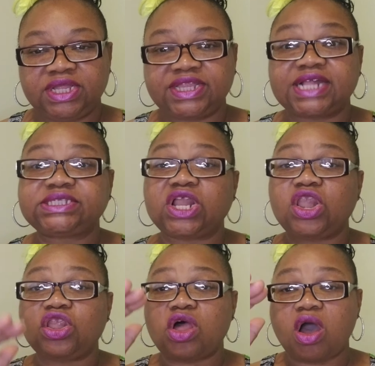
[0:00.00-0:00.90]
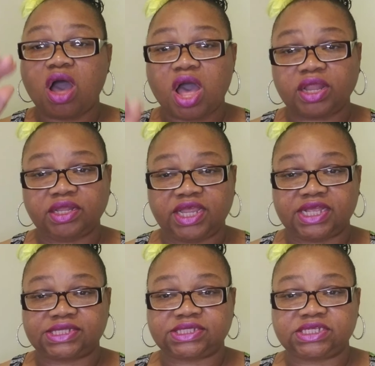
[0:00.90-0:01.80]
That's a long
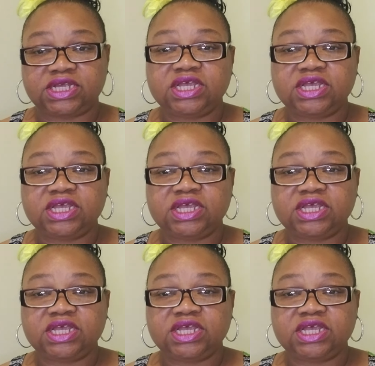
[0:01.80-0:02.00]
list.